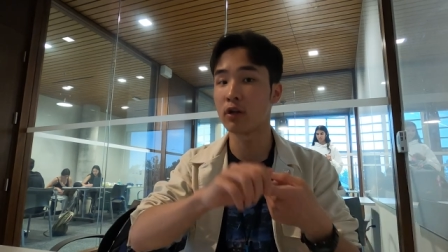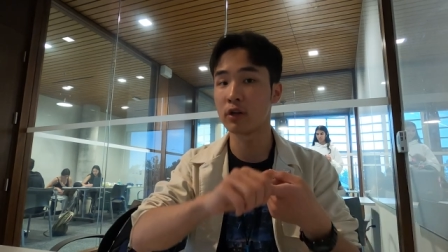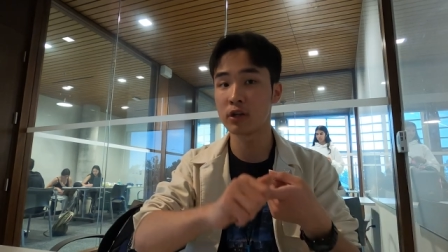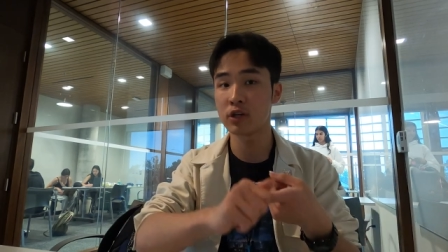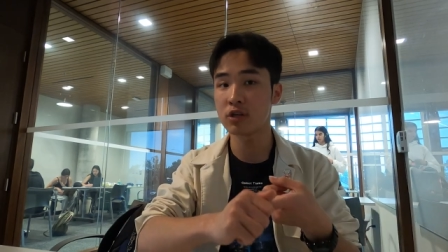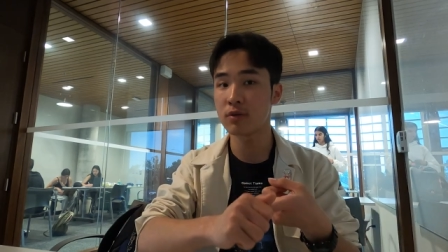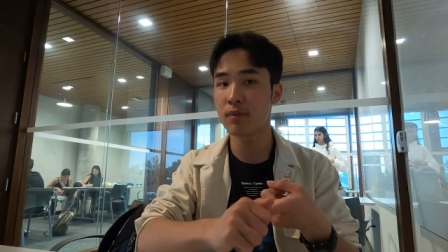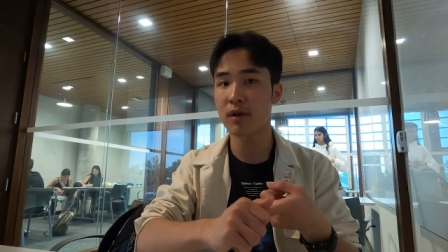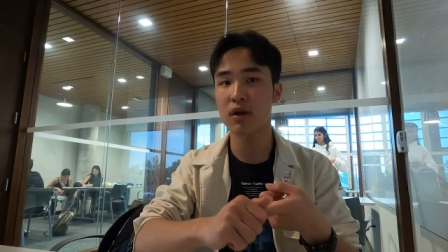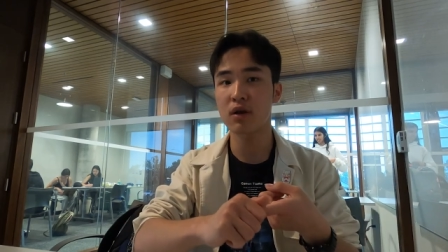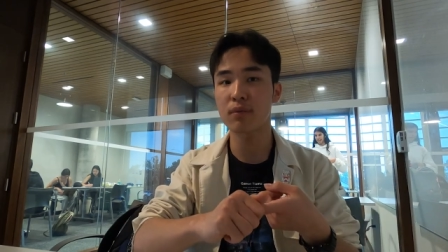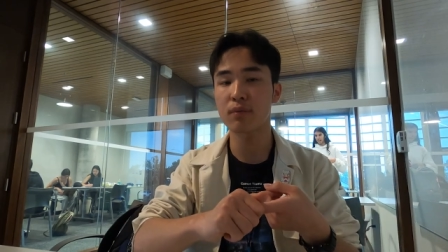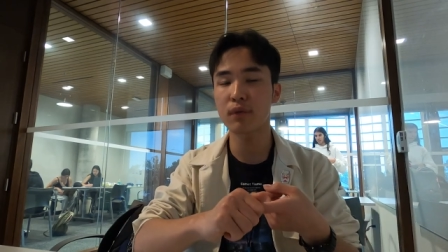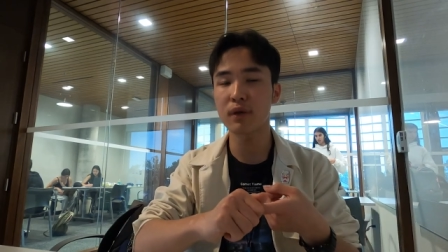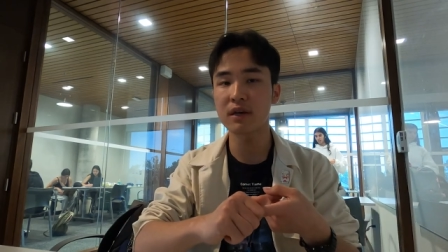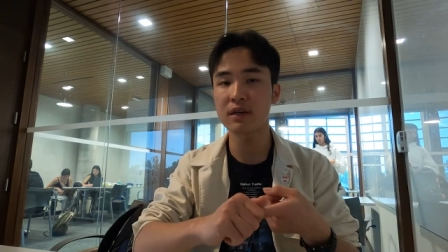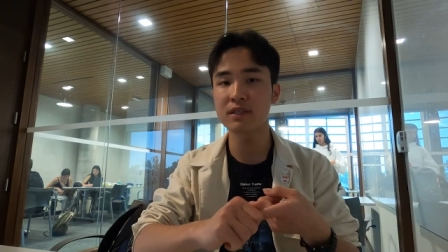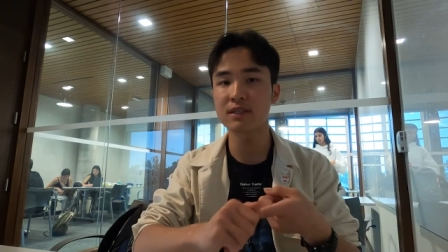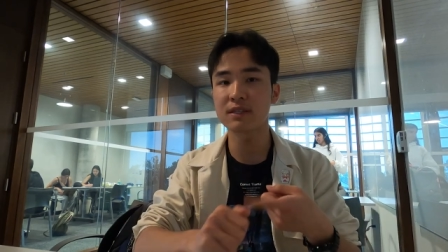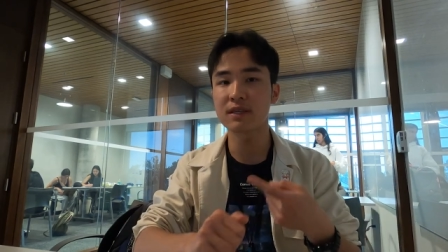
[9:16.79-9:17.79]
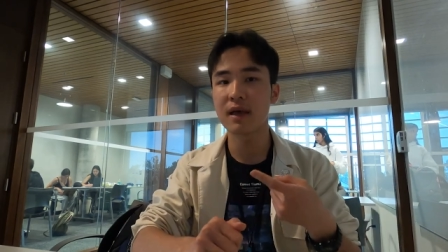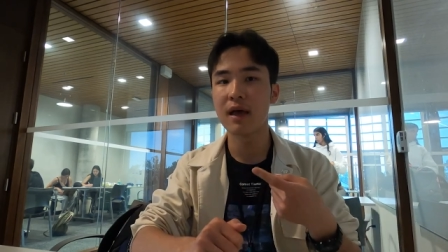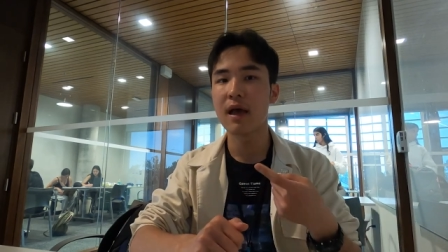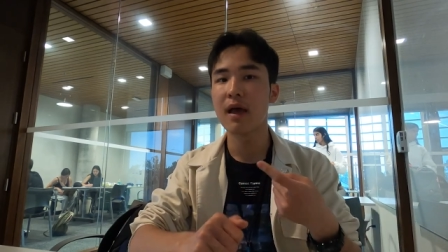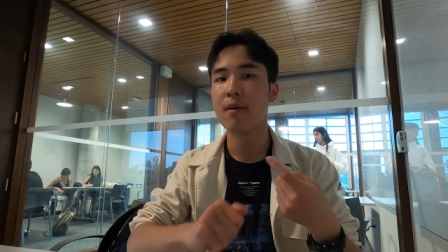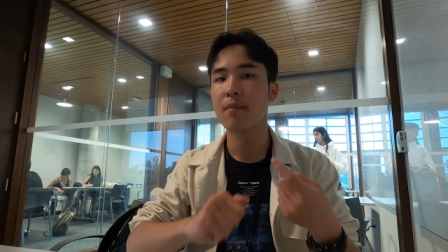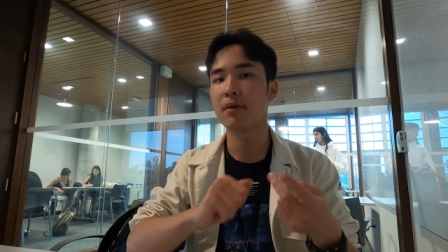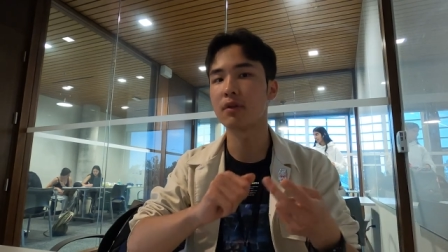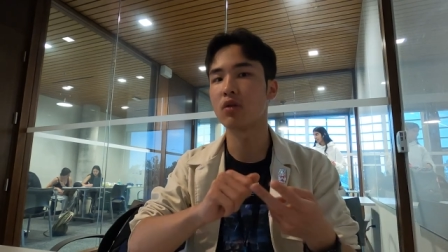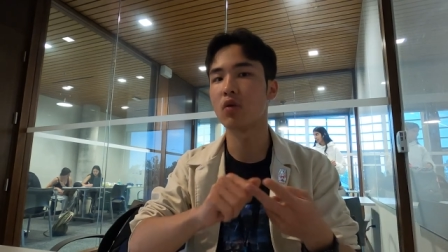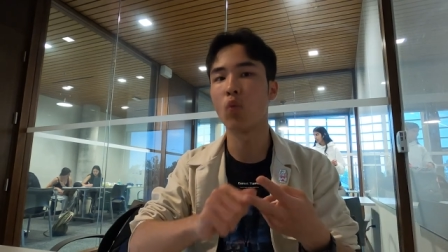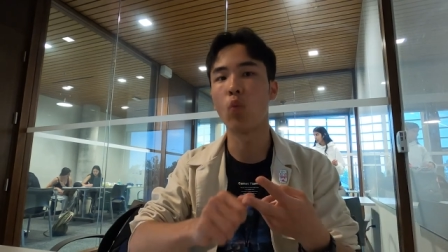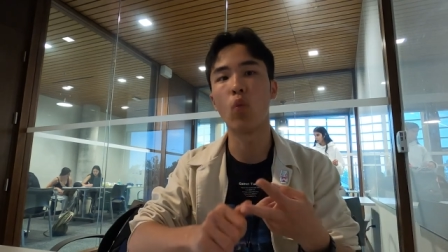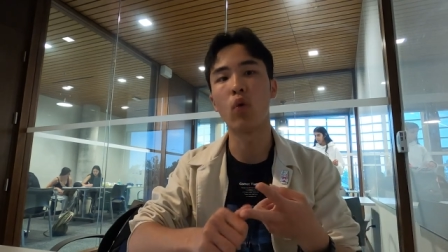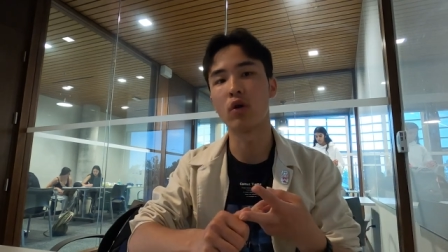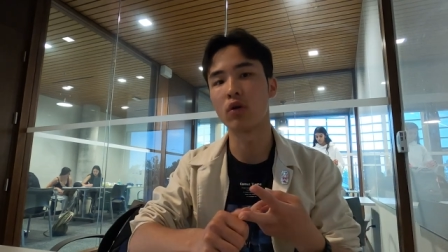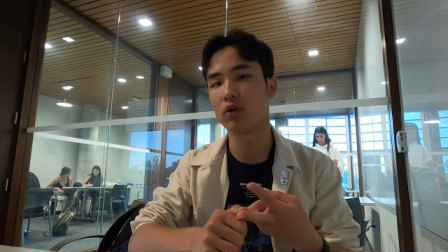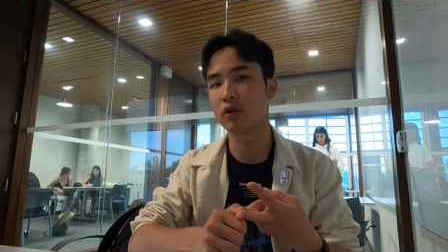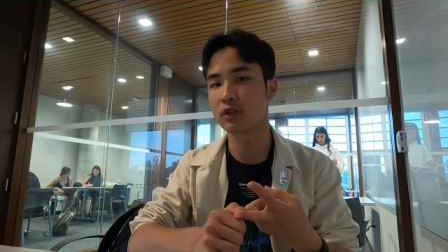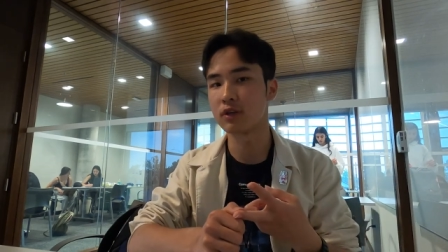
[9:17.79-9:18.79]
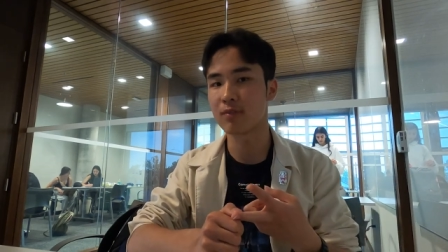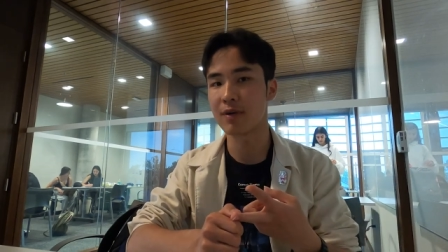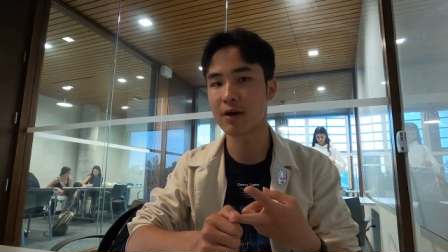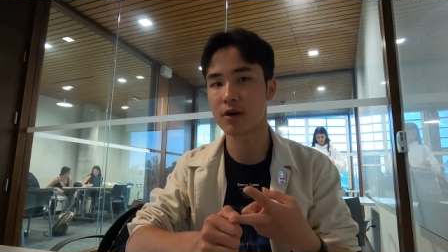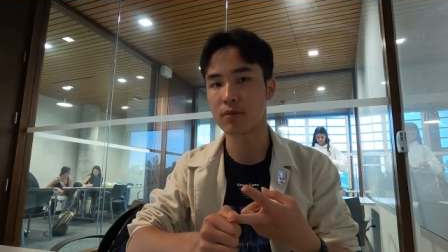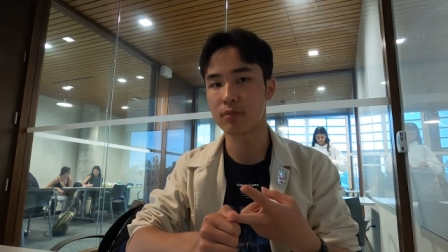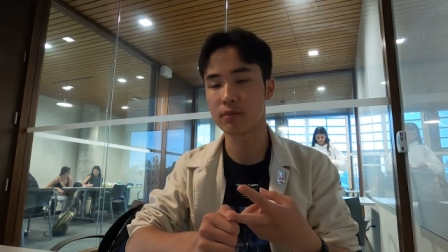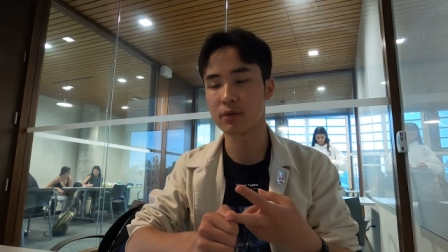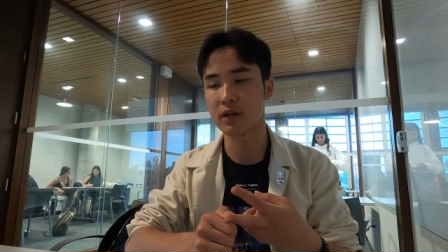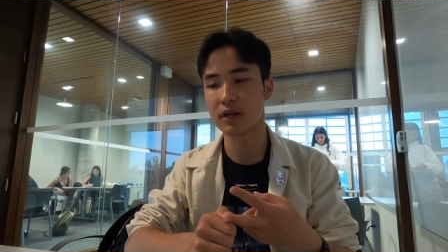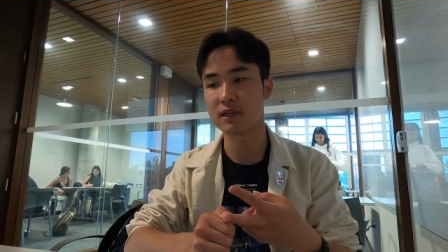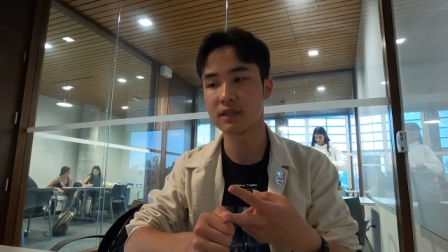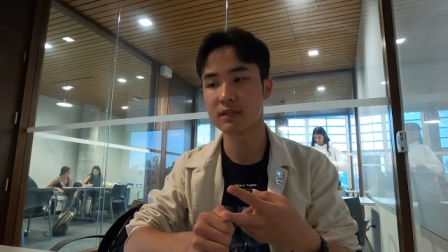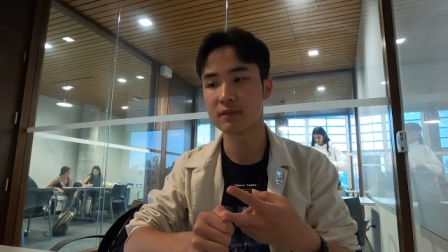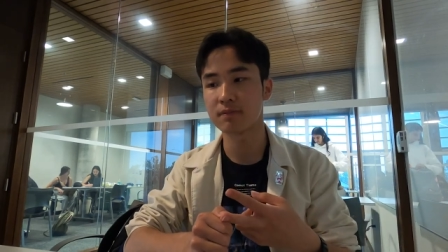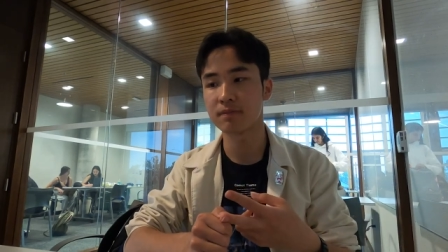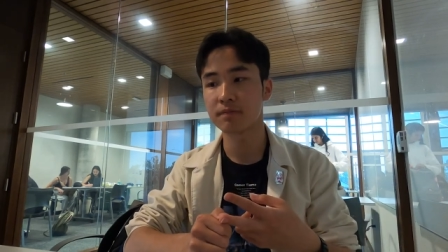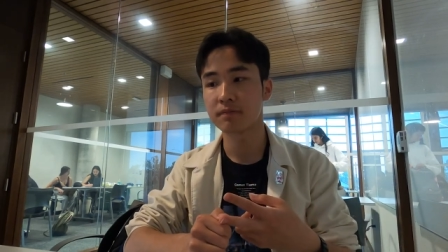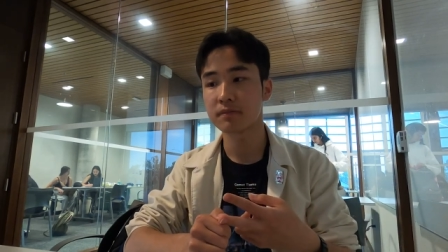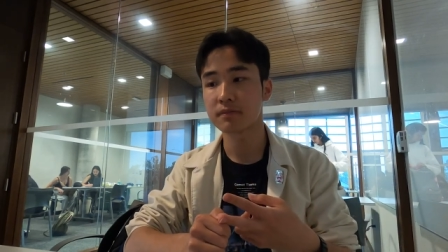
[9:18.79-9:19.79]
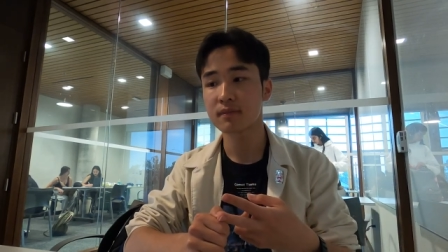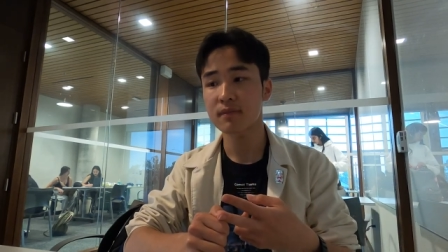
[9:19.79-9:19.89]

college a better place, but the world a better place.